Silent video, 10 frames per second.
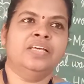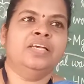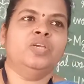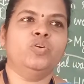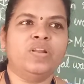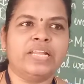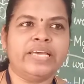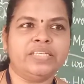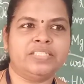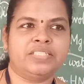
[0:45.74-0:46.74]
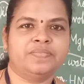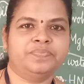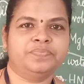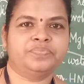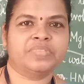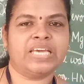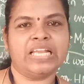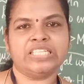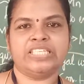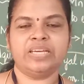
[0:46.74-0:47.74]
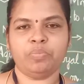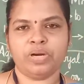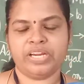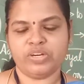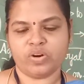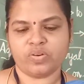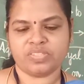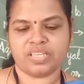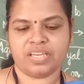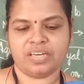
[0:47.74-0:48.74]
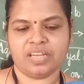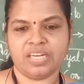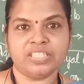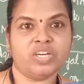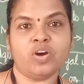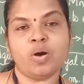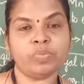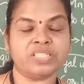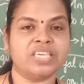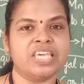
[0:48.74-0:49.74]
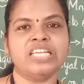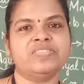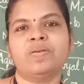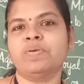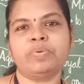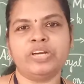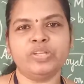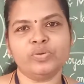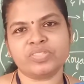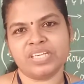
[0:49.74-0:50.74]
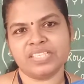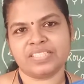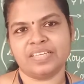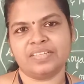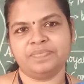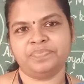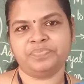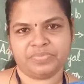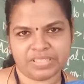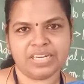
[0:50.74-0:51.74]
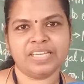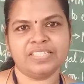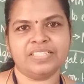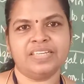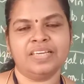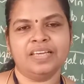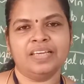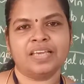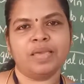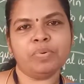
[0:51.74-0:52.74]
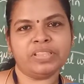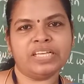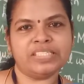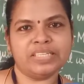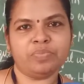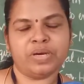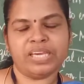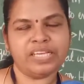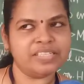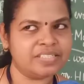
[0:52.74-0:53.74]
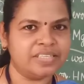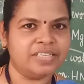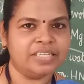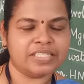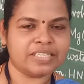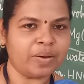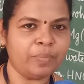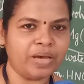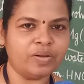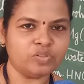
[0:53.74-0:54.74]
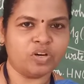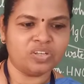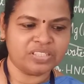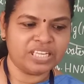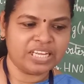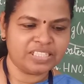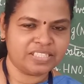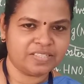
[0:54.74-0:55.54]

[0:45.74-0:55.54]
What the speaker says: you will get calcium hydroxide, and enormous heat will be produced by cell. Correct? Keeping that in mind, some have thought that